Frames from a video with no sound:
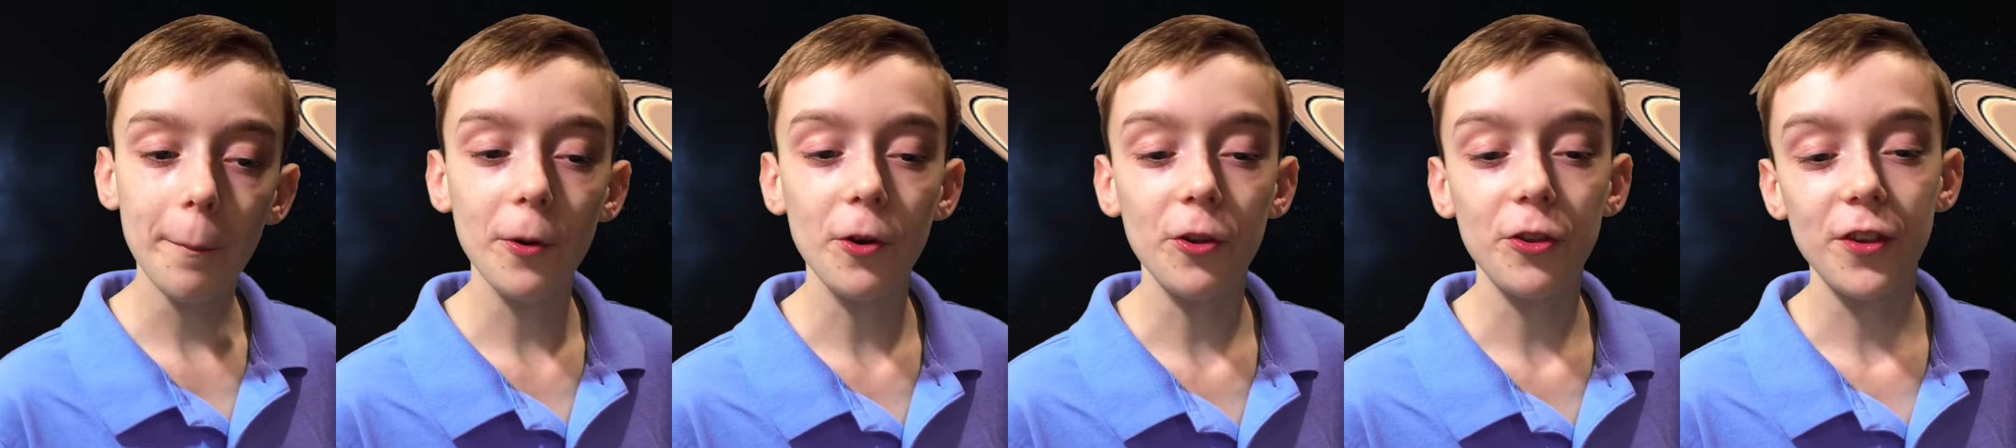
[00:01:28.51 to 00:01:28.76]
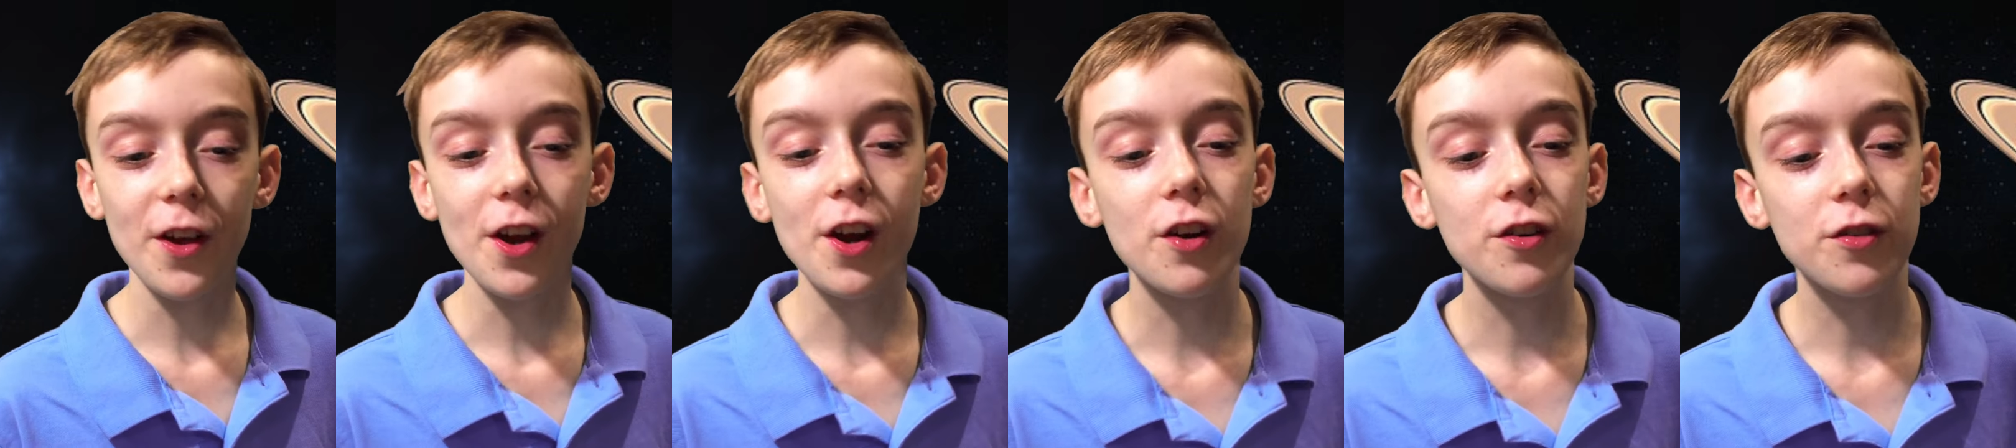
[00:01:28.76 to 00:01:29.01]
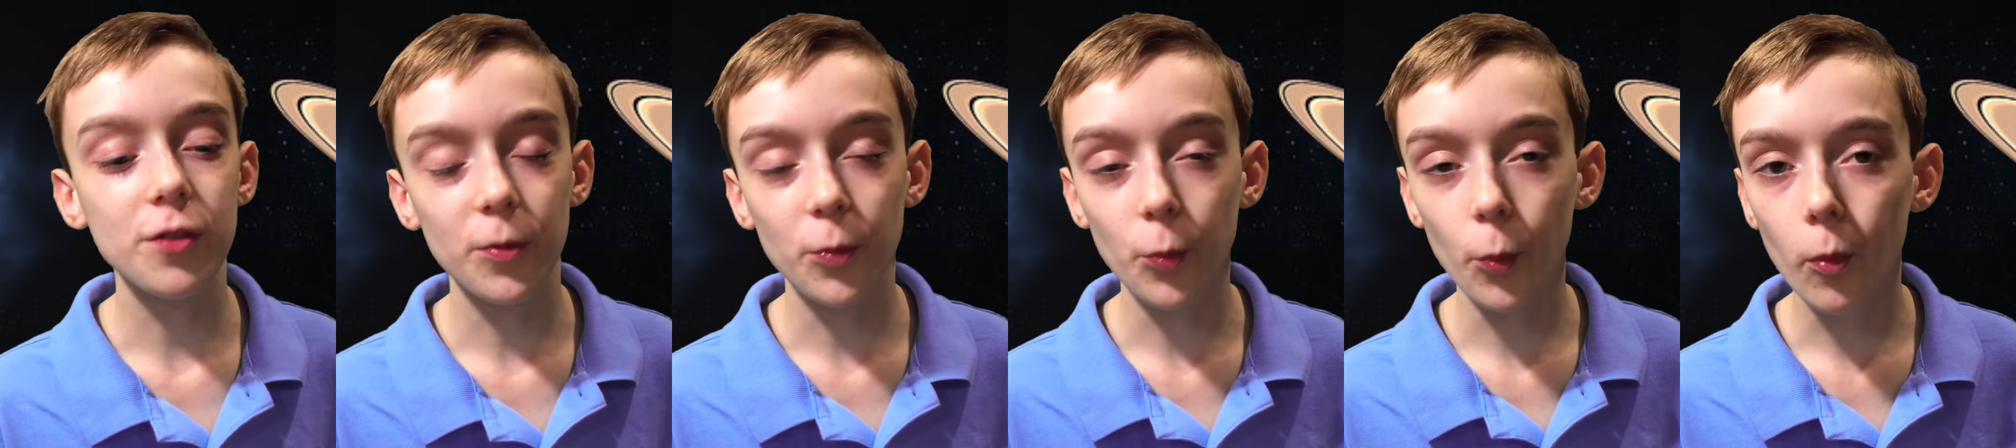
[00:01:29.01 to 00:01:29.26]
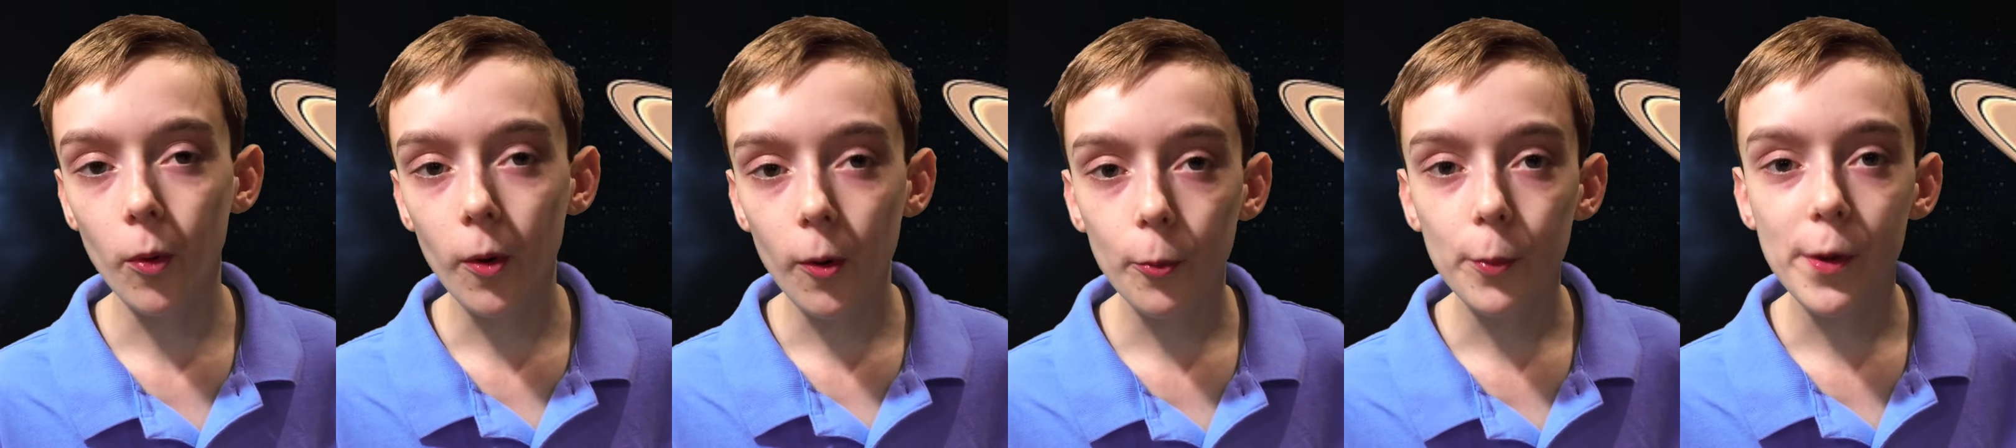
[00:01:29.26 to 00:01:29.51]
percentage of
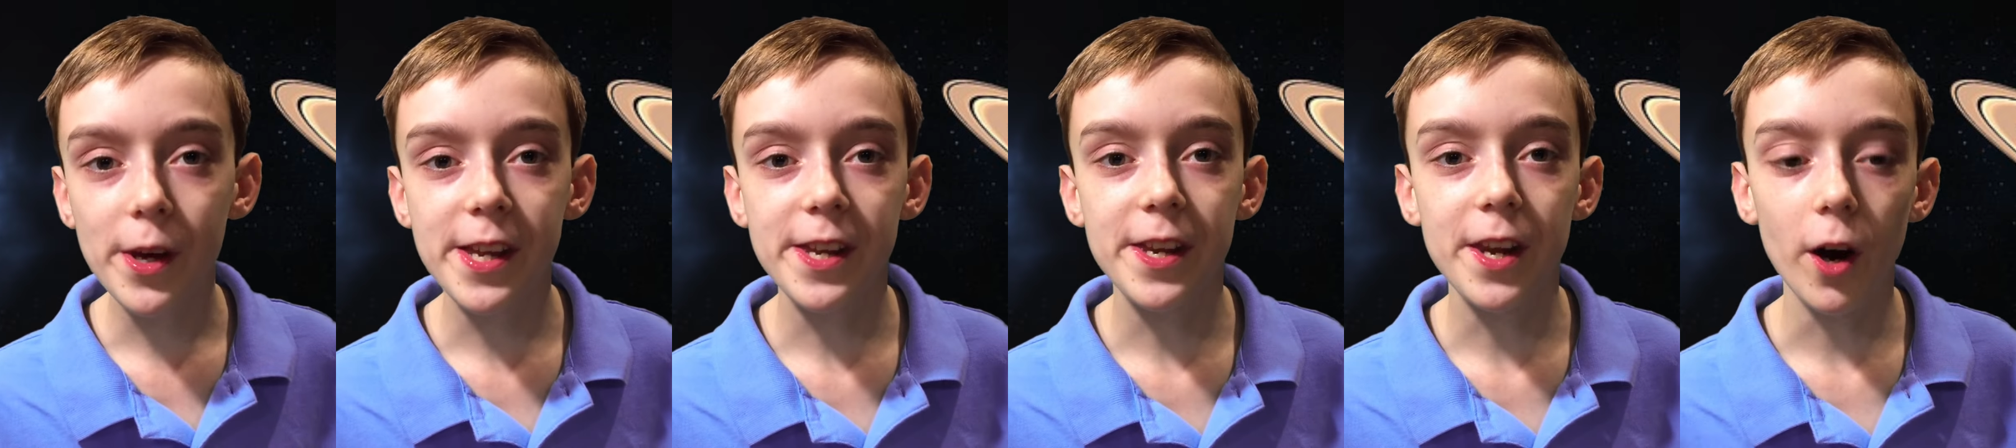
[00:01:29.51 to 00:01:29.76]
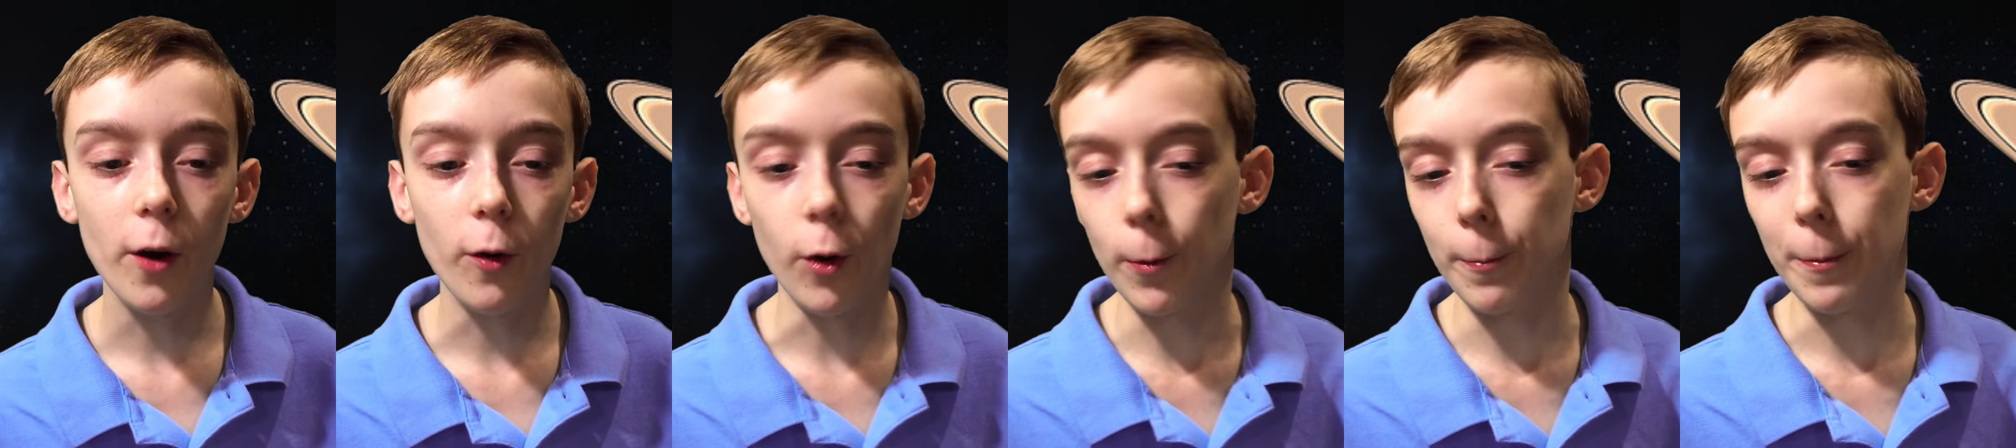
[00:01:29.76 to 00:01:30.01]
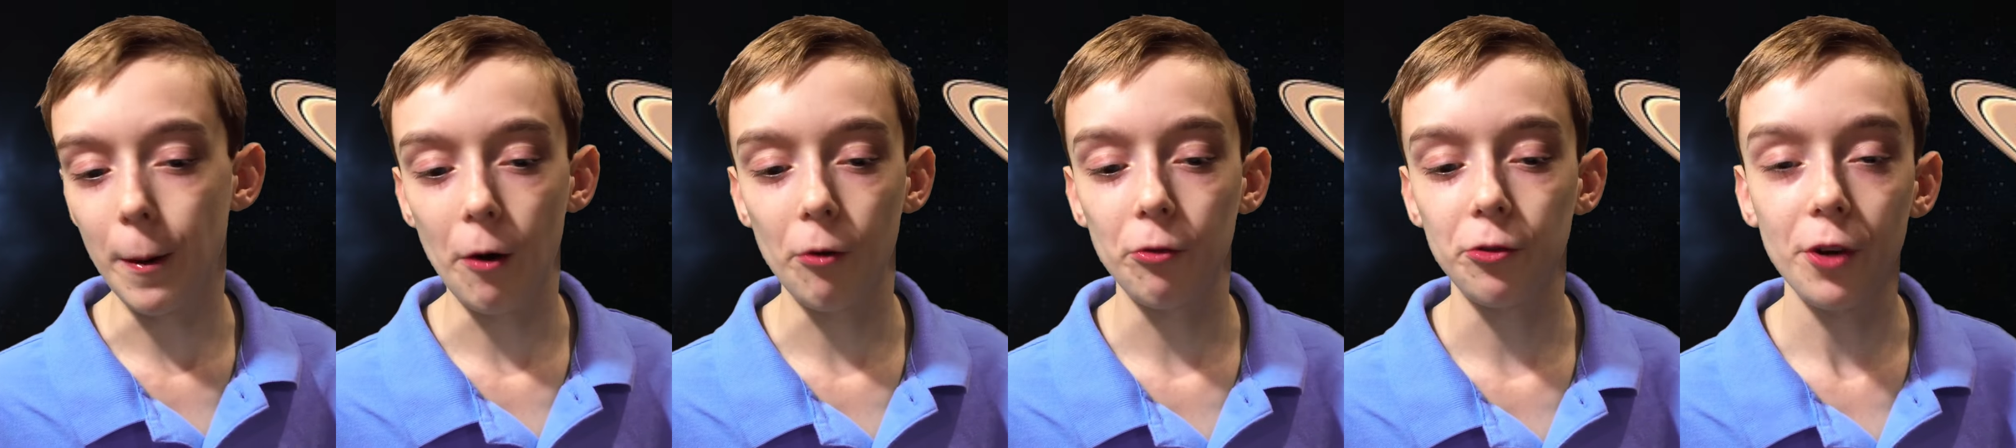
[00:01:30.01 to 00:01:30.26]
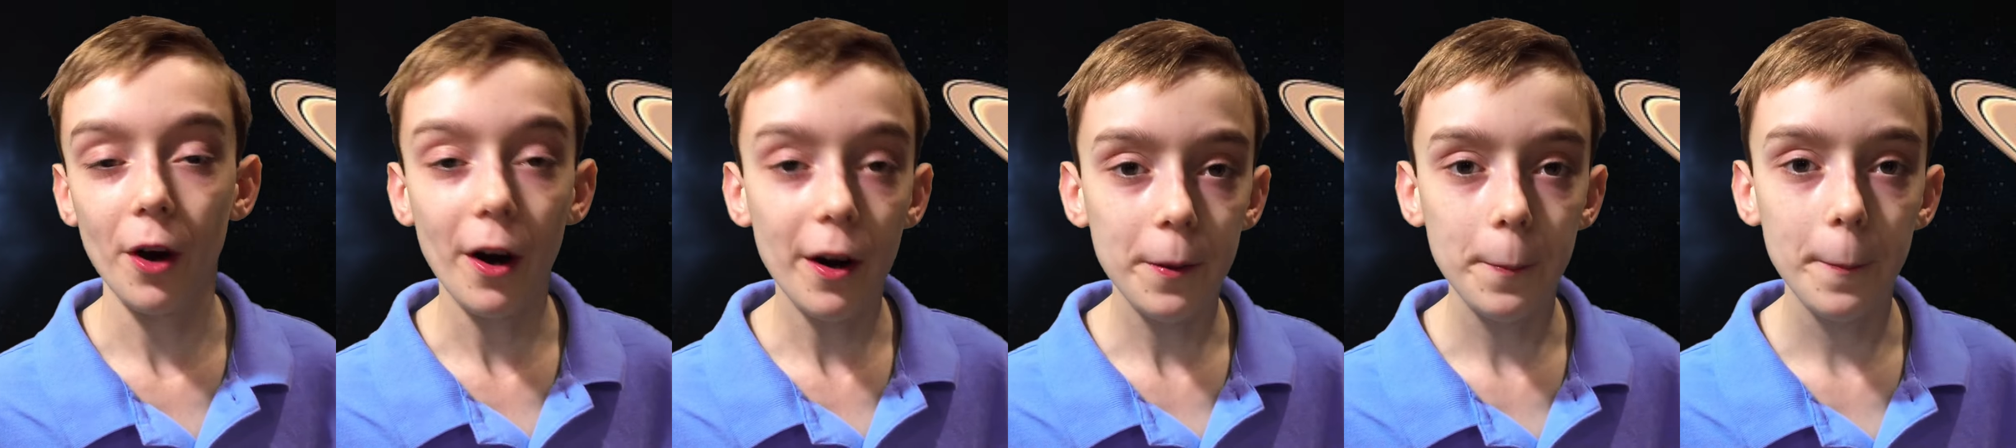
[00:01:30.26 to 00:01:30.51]
what we know about
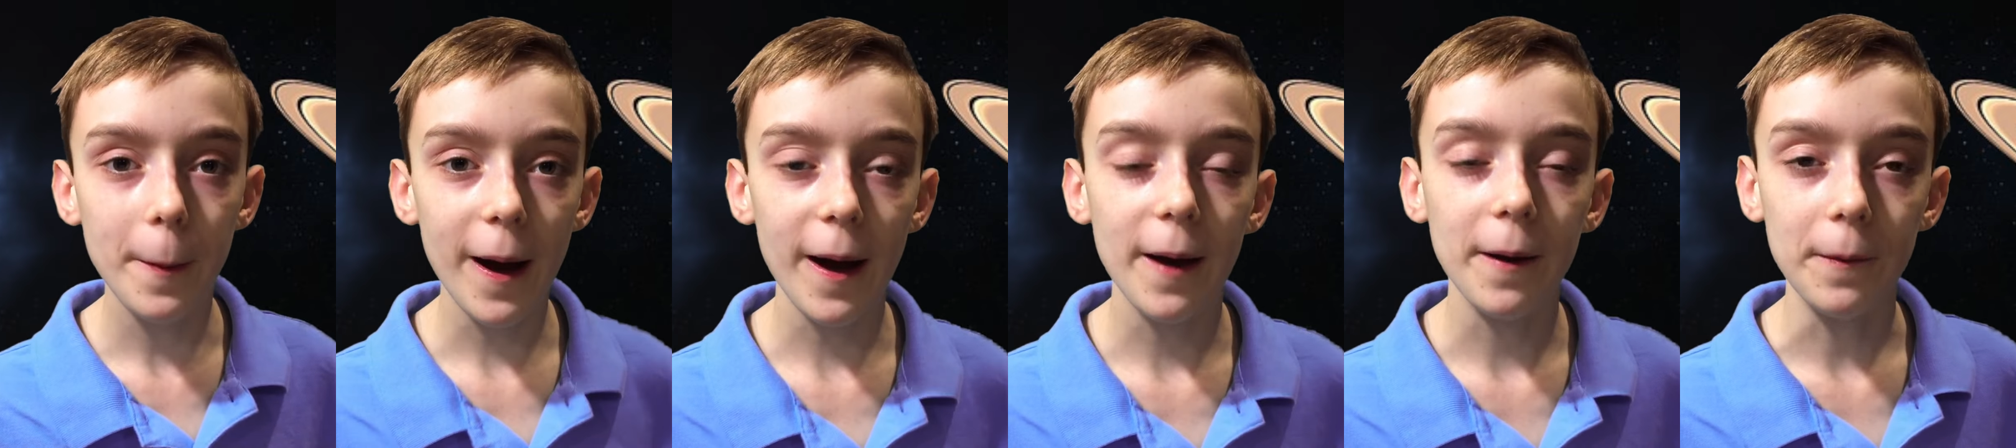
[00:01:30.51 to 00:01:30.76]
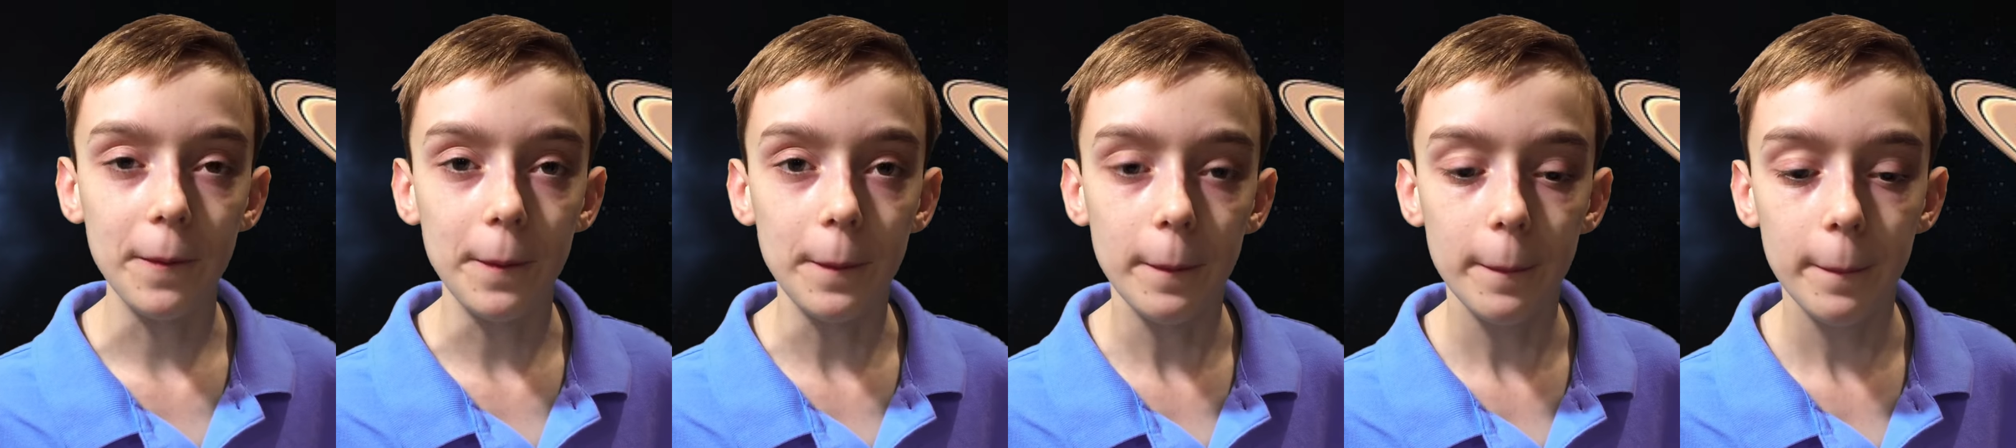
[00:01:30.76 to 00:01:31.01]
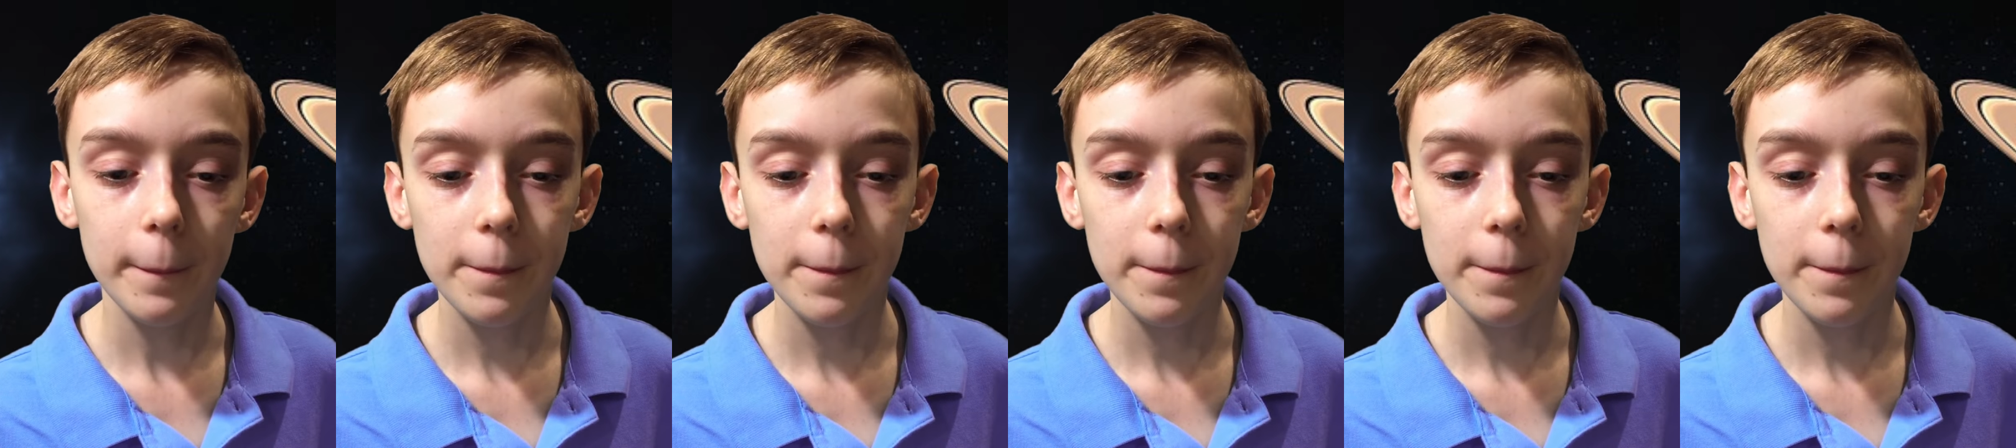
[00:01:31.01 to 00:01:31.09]
dark matter.